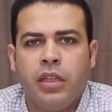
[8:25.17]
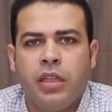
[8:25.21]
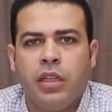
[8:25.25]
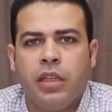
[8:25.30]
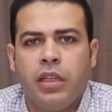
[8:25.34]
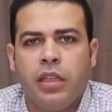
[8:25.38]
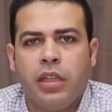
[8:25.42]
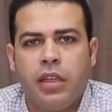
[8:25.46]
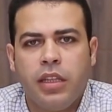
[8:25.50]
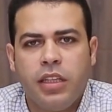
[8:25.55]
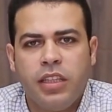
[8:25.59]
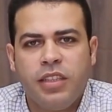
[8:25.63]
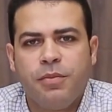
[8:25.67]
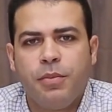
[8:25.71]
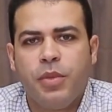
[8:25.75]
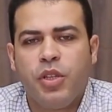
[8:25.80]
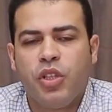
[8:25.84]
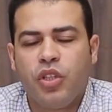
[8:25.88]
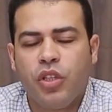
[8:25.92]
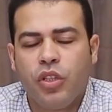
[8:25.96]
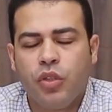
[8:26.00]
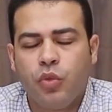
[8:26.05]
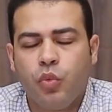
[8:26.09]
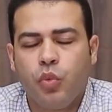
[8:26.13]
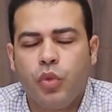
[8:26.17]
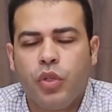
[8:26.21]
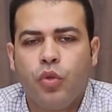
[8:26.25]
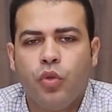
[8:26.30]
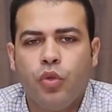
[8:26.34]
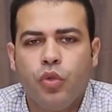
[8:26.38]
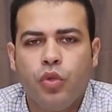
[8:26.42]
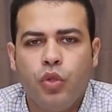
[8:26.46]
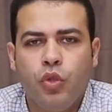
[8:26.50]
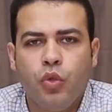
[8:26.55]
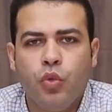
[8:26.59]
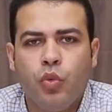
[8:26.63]
In this patient, we
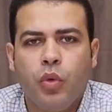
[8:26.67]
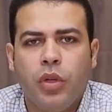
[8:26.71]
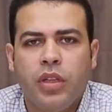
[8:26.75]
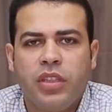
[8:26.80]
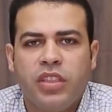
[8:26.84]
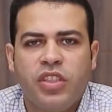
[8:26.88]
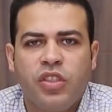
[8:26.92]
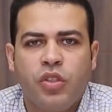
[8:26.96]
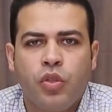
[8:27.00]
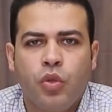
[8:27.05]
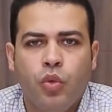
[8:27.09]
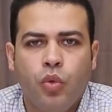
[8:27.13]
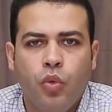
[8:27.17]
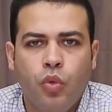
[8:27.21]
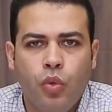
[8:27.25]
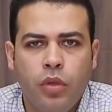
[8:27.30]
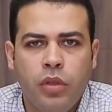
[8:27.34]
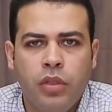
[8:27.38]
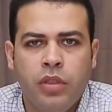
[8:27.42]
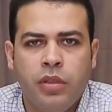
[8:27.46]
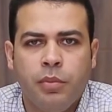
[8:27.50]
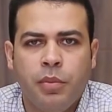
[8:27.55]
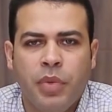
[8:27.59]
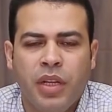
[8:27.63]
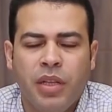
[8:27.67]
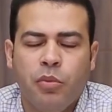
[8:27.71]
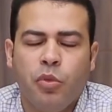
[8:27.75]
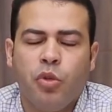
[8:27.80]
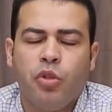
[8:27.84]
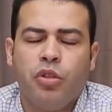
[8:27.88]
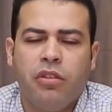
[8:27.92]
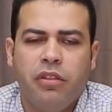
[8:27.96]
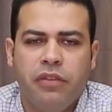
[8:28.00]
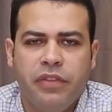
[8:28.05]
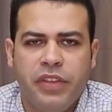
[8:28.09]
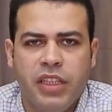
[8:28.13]
could do what's called
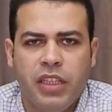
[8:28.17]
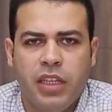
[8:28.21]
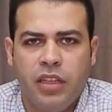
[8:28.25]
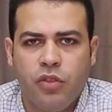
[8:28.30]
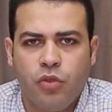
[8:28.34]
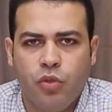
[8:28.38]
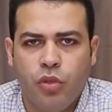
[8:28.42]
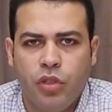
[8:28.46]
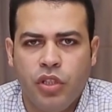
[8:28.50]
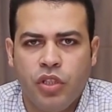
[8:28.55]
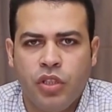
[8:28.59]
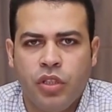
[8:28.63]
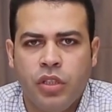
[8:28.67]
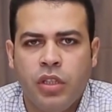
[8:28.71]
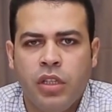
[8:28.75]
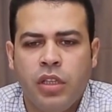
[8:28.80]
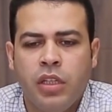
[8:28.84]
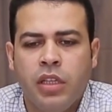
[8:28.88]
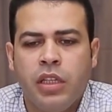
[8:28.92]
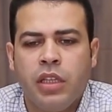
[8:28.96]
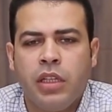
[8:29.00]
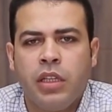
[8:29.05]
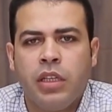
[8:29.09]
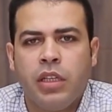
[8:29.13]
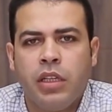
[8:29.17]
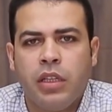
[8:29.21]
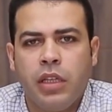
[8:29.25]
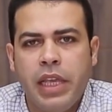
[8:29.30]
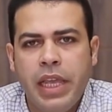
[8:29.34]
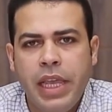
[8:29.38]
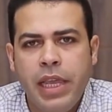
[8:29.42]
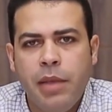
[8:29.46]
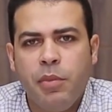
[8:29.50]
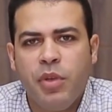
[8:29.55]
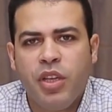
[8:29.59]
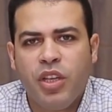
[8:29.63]
pulmonary vein isolation,
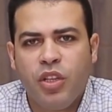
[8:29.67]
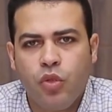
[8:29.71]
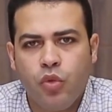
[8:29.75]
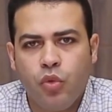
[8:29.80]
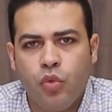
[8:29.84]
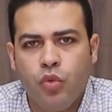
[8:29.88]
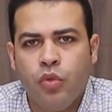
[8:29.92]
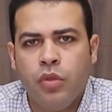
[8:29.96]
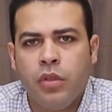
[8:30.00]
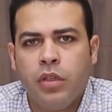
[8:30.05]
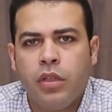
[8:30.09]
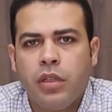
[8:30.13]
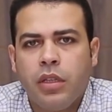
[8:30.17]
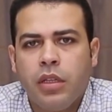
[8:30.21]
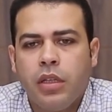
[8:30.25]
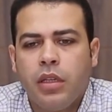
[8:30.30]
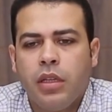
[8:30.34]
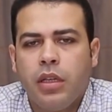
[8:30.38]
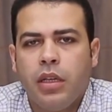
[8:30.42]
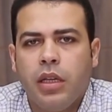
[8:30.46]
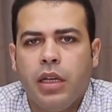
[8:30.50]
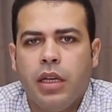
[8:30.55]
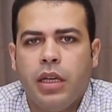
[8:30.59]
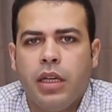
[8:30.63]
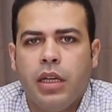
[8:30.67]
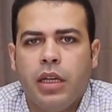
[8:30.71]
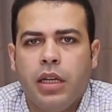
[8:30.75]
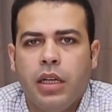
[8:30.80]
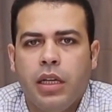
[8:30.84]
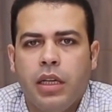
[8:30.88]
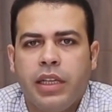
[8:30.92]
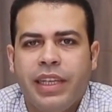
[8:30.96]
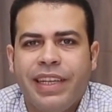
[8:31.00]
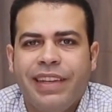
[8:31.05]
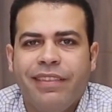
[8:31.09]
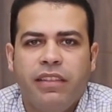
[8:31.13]
aiming to
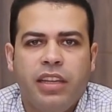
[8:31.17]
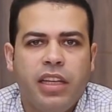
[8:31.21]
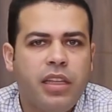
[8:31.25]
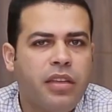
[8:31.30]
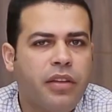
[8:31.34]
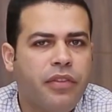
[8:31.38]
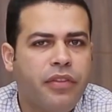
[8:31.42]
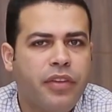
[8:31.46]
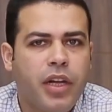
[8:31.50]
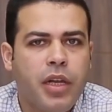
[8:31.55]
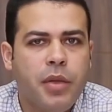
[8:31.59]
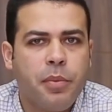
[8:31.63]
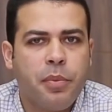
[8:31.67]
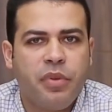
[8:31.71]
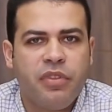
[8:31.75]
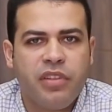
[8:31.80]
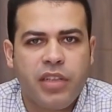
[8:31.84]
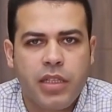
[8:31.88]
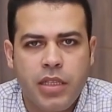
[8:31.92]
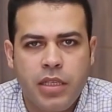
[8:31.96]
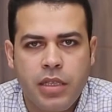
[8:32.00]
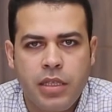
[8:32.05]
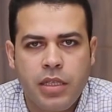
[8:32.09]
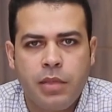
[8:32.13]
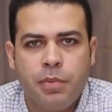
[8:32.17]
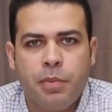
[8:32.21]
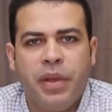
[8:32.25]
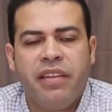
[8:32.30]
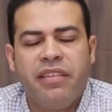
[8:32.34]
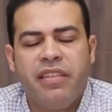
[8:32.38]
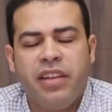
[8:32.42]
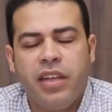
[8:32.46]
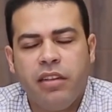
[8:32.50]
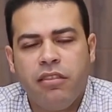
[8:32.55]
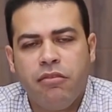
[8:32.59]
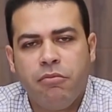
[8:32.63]
create a fibrous
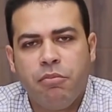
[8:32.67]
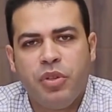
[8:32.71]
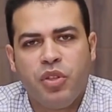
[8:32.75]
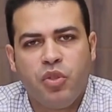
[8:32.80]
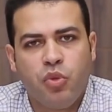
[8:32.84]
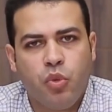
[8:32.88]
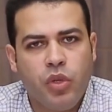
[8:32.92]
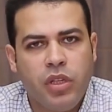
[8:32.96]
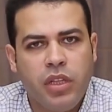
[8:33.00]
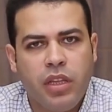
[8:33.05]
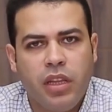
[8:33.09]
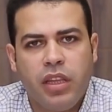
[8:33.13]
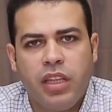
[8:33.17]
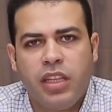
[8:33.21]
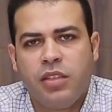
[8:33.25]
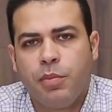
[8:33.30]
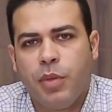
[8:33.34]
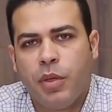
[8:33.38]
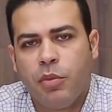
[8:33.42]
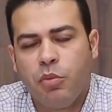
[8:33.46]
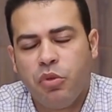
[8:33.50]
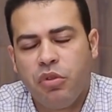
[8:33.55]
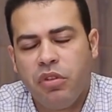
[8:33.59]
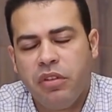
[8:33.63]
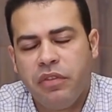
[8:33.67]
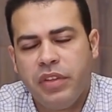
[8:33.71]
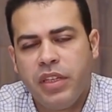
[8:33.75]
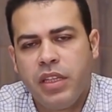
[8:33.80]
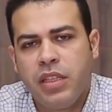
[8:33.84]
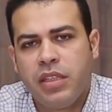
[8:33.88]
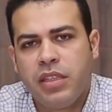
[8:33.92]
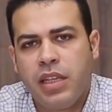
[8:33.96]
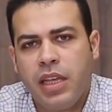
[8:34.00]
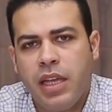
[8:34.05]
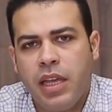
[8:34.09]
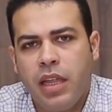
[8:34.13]
barrier between these pulmonary
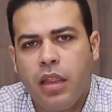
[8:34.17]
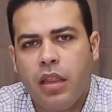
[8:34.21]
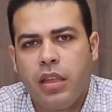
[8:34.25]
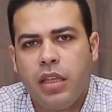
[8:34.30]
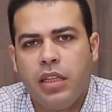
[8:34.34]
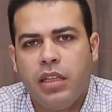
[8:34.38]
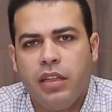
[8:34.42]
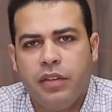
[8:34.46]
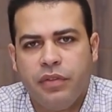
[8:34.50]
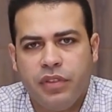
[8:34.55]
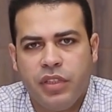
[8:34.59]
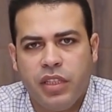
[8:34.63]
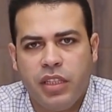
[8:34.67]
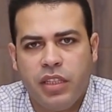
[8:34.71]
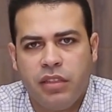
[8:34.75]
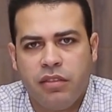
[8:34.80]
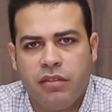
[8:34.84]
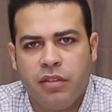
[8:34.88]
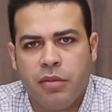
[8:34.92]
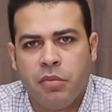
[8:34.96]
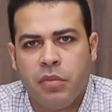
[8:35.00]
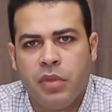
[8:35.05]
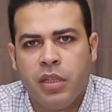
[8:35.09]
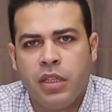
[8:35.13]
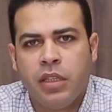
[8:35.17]
veins and the left atrium.